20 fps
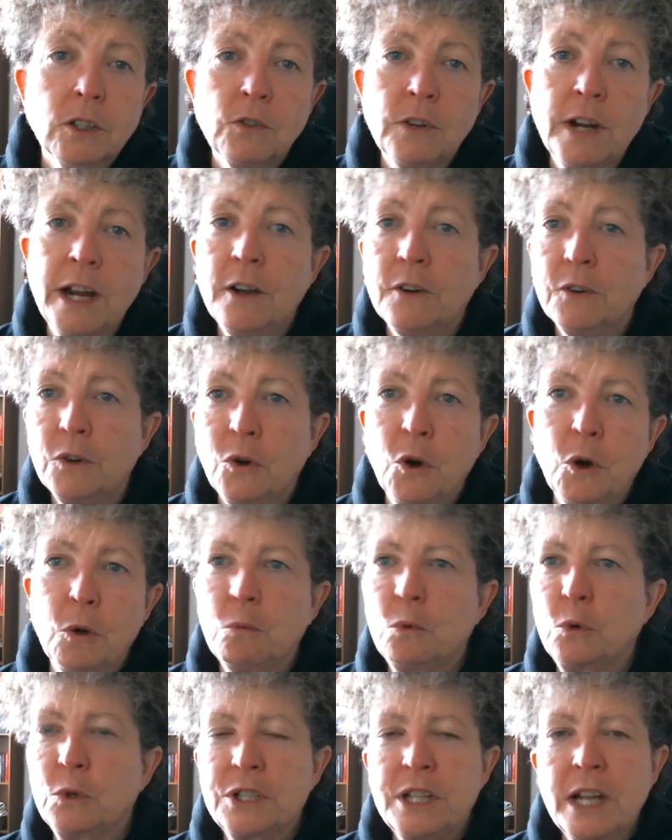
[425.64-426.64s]
around our
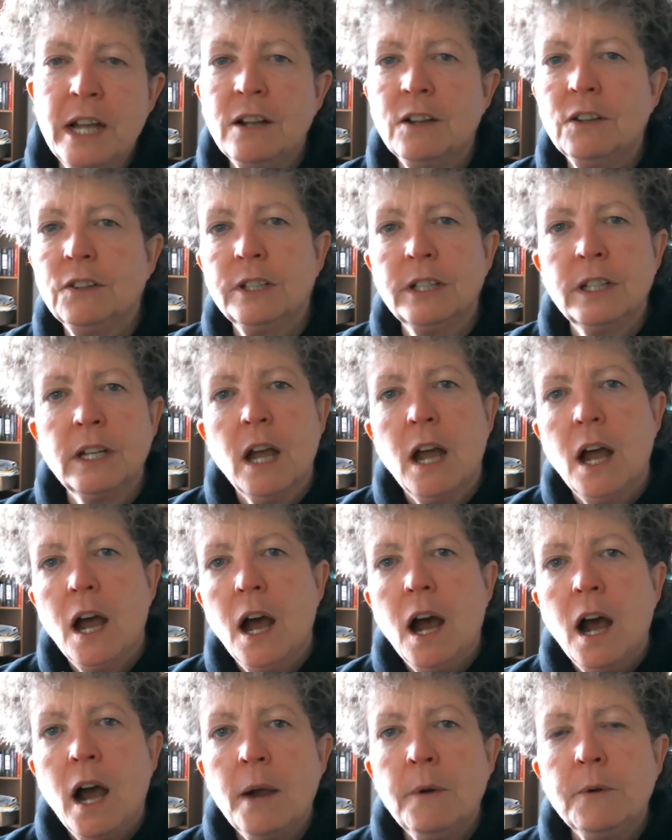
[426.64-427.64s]
mortality,
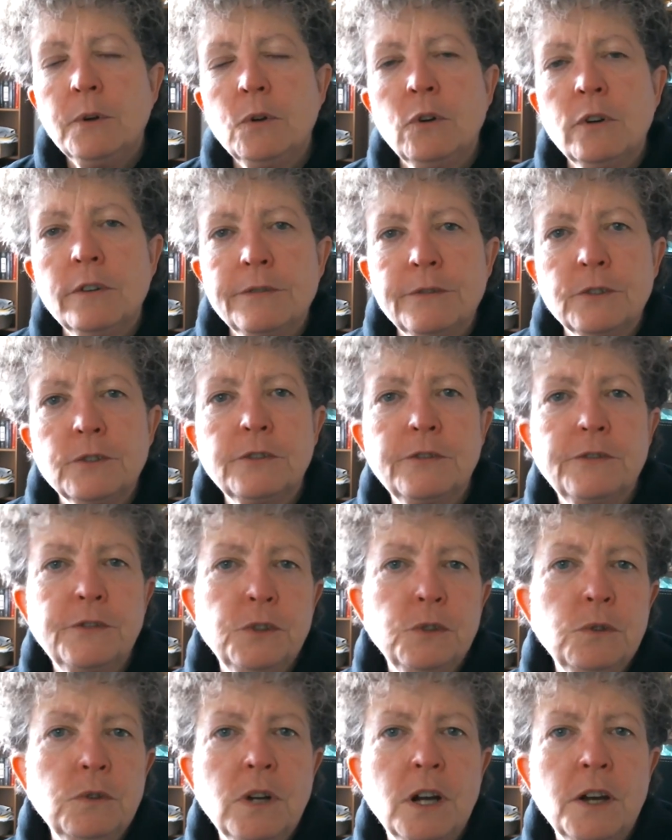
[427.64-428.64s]
I would offer a
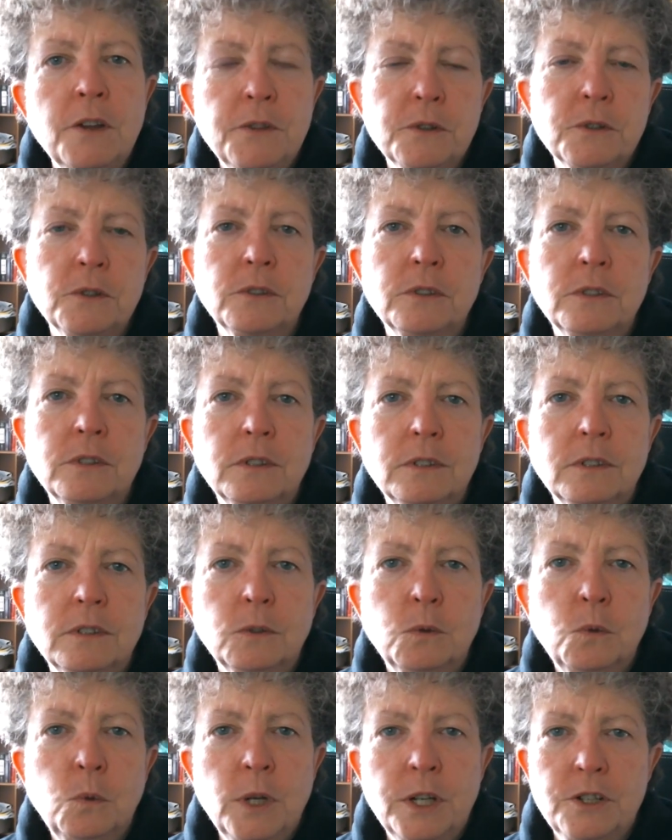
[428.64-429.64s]
few other
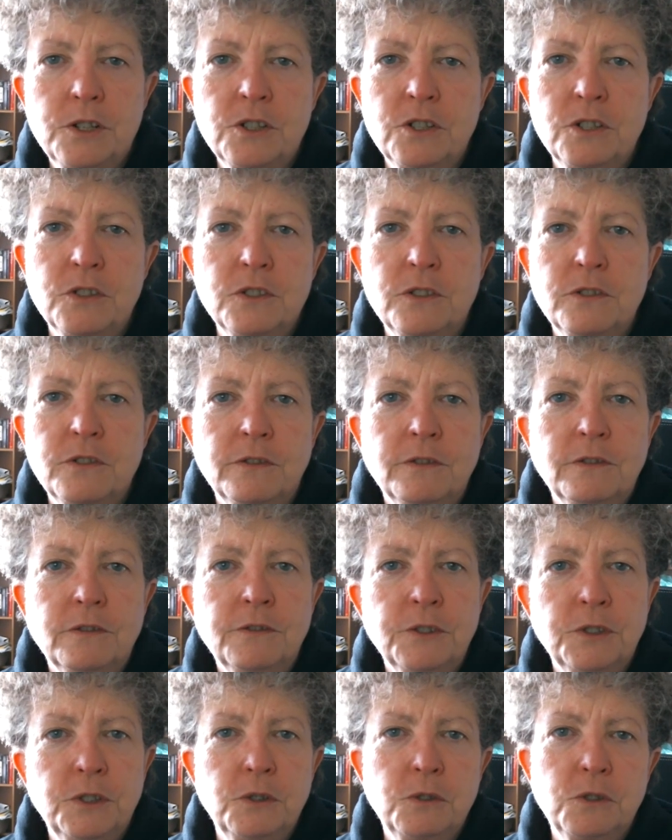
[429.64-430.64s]
questions
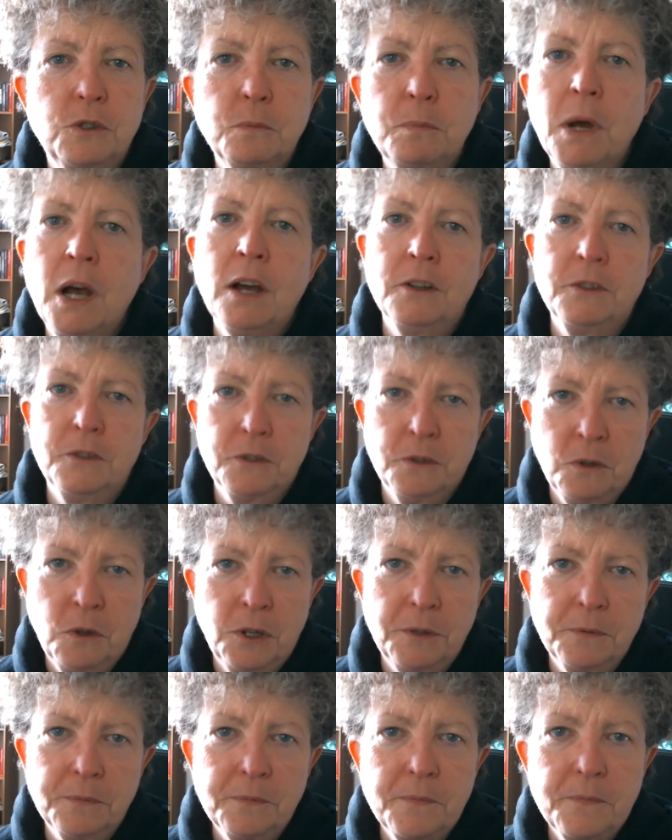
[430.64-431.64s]
for you to ponder
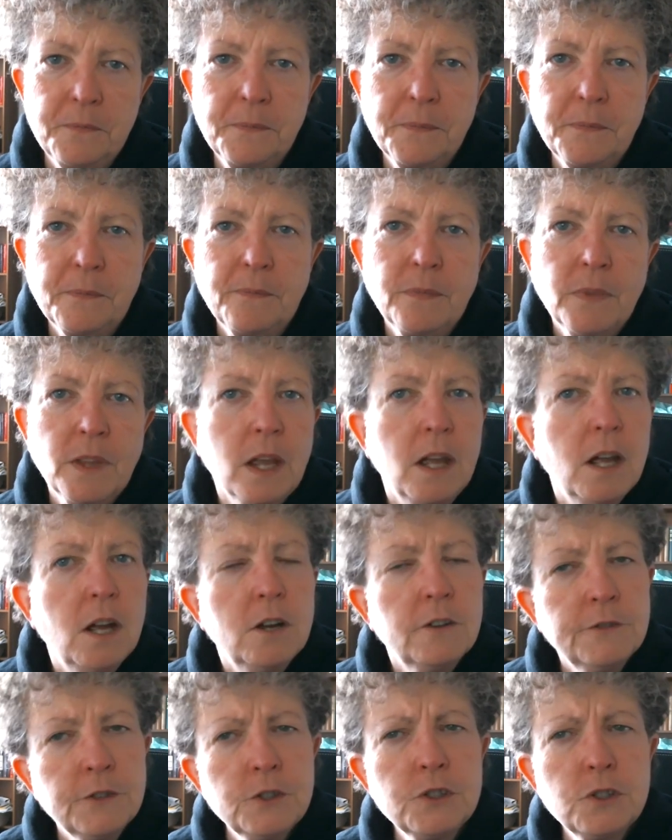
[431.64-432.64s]
on.
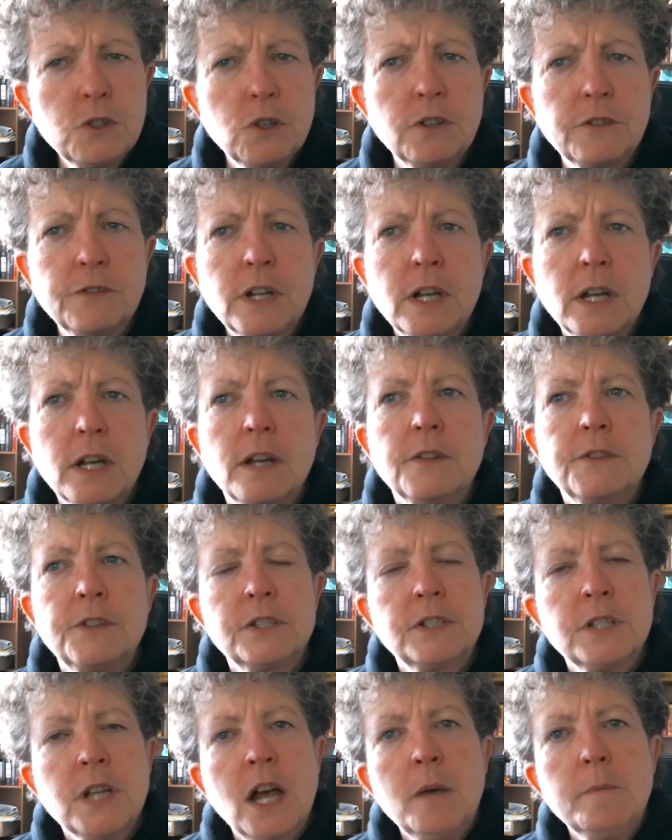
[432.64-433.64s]
First off,
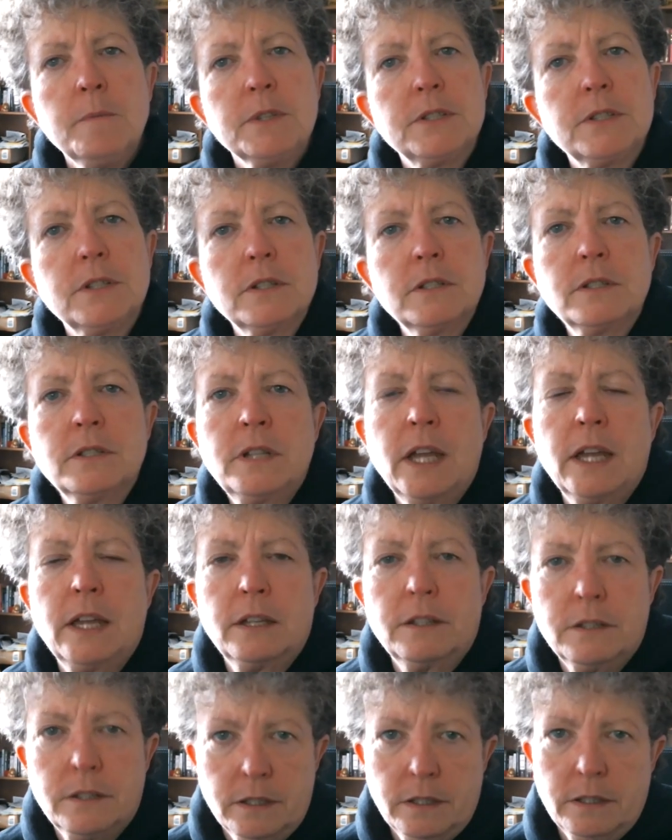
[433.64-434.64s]
the psalmist
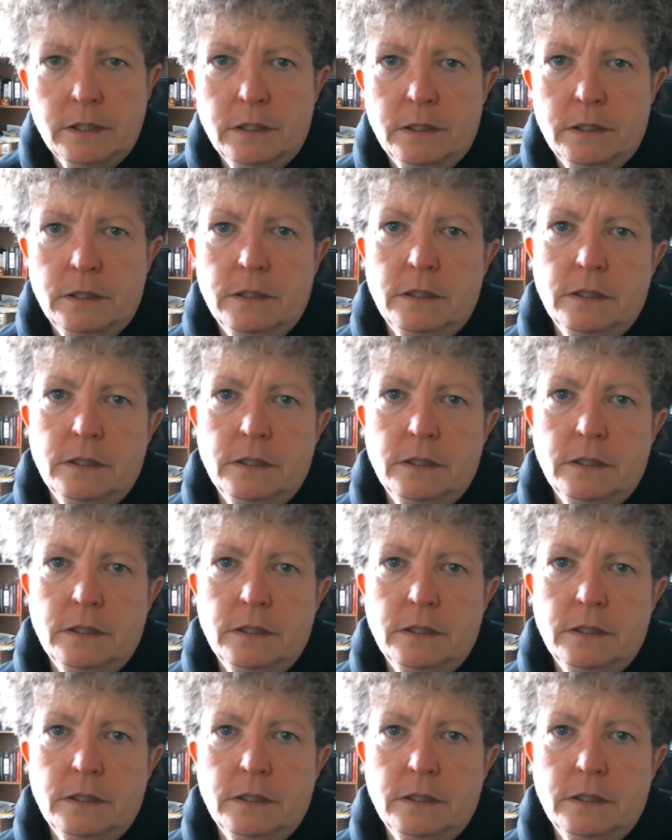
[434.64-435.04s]
states